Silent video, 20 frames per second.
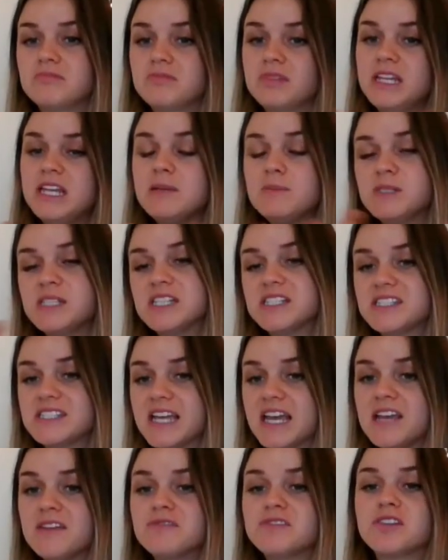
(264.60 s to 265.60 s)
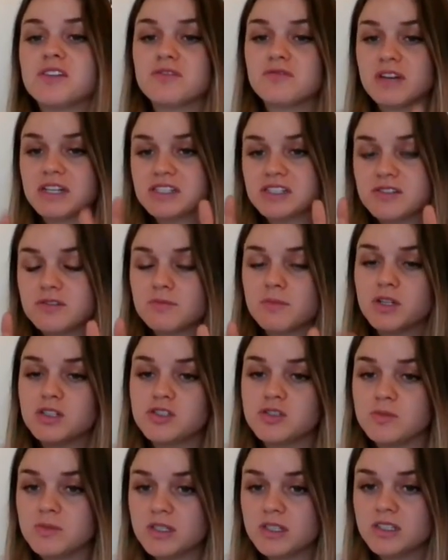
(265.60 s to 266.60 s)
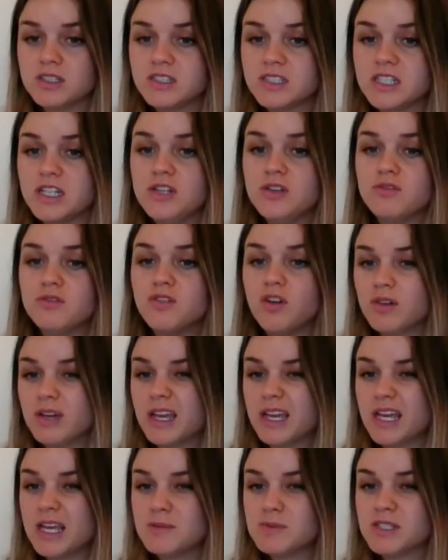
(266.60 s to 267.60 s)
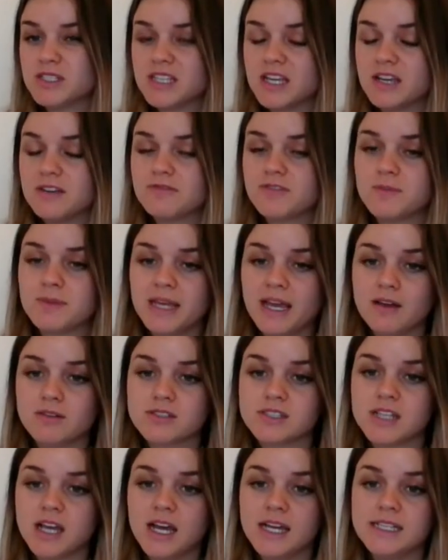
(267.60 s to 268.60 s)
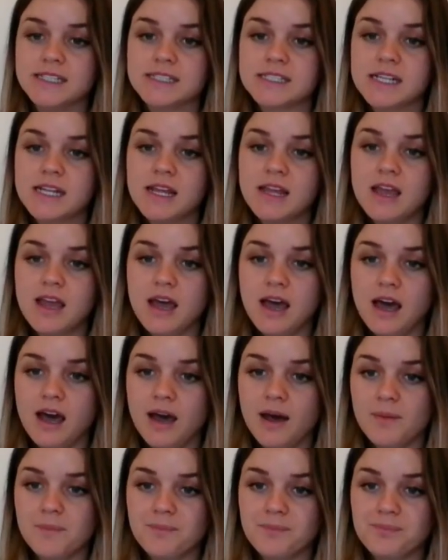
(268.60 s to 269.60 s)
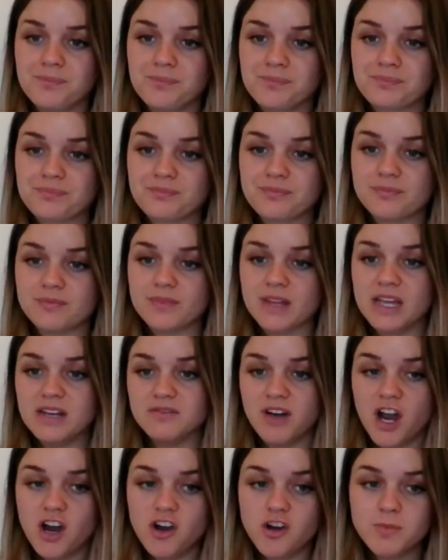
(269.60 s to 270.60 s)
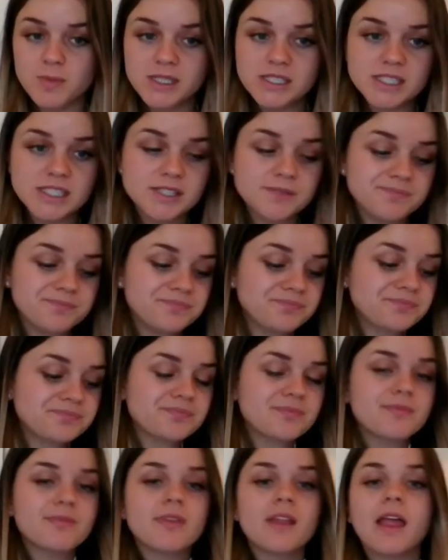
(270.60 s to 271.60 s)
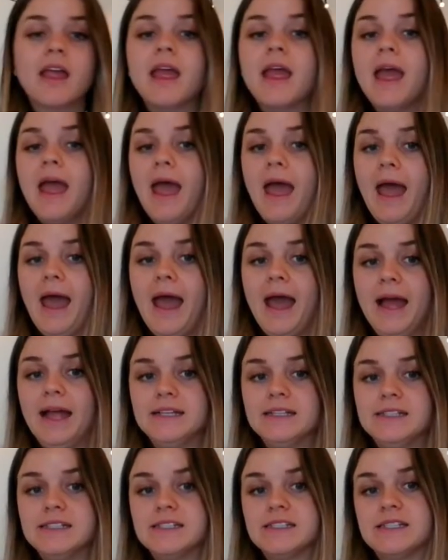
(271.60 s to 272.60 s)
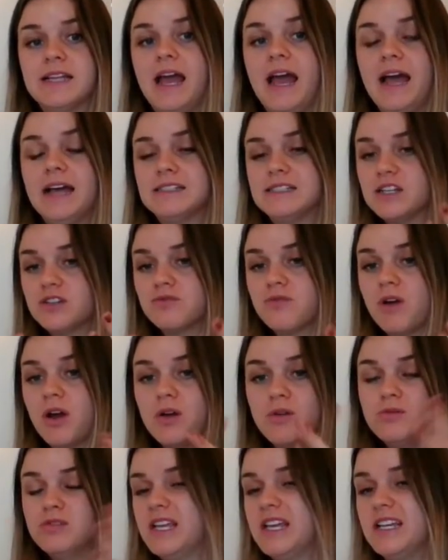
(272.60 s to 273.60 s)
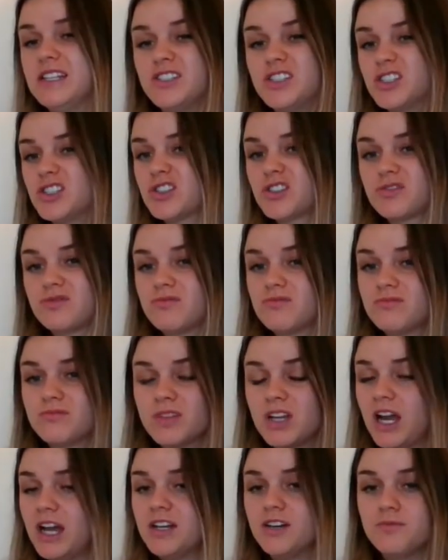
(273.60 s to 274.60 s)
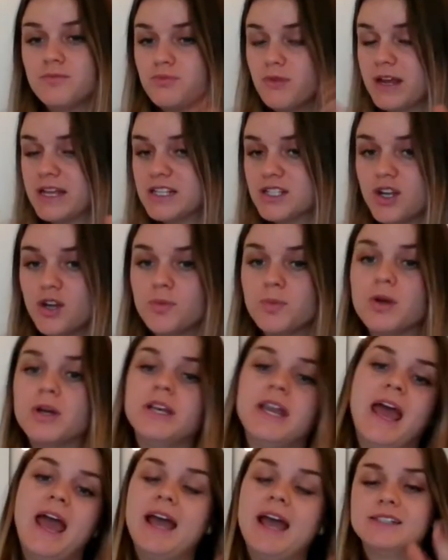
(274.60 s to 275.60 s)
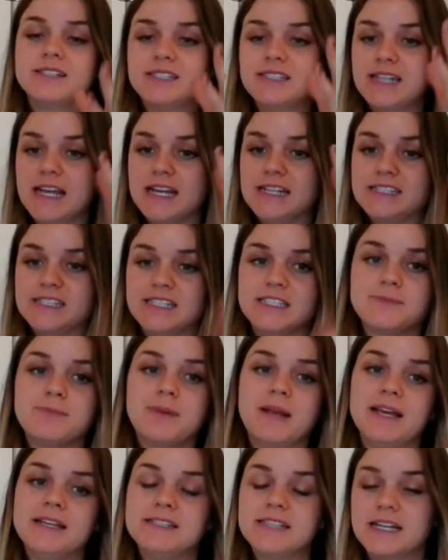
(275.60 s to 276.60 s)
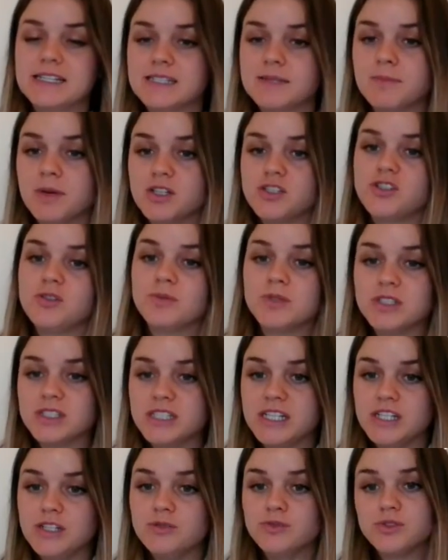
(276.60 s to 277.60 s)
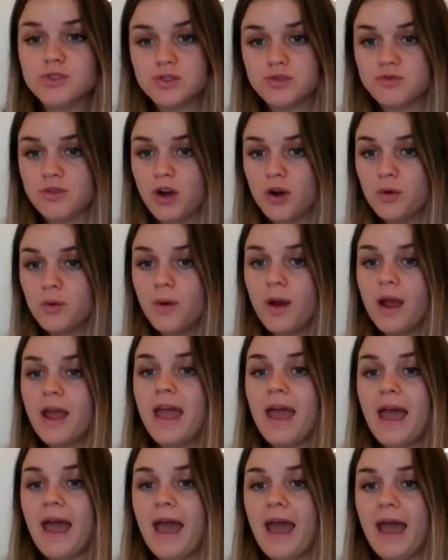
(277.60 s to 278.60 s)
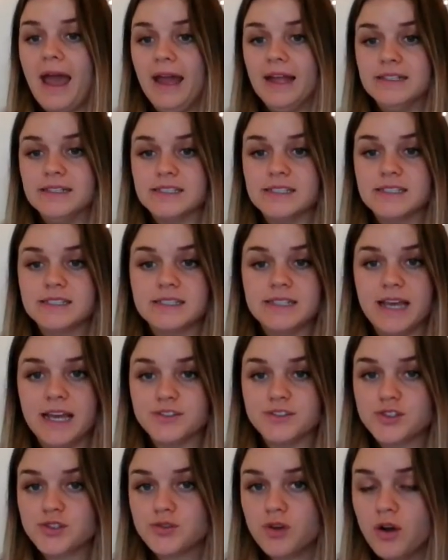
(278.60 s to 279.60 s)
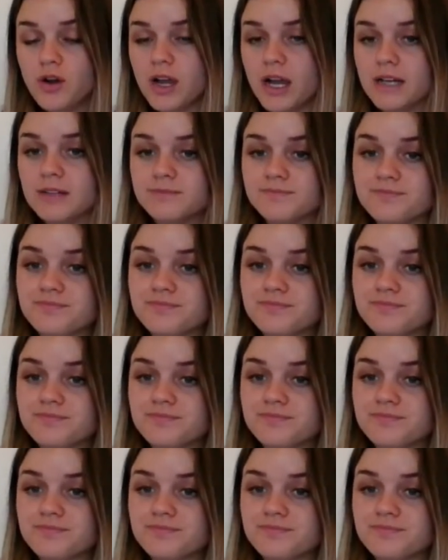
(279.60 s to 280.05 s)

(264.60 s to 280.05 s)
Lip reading: keeps it safe so the rest of the mushroom can continue growing. It keeps it safe from the outside environment. And as it grows, it just kind of breaks open and stays in its place as the mushroom continues to grow and get stronger.